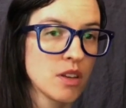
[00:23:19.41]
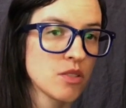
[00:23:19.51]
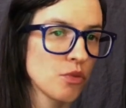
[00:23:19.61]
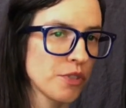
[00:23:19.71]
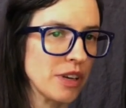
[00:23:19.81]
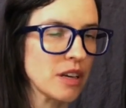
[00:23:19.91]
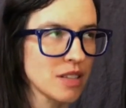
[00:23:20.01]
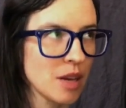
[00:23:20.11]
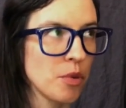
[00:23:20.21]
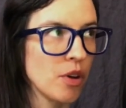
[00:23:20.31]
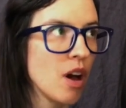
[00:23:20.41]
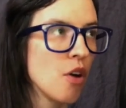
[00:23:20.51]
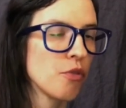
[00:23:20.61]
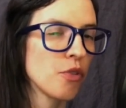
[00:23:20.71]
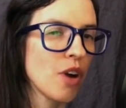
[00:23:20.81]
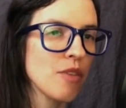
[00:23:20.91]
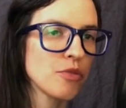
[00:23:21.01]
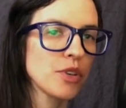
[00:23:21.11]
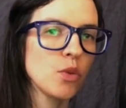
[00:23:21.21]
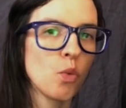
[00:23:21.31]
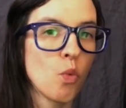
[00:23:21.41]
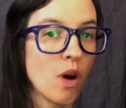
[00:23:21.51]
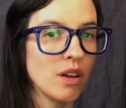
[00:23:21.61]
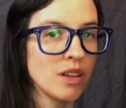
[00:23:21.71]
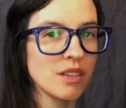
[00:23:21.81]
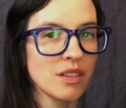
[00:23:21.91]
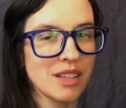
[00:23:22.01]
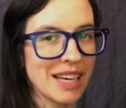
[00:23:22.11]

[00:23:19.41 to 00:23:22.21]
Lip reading: So for example, for every one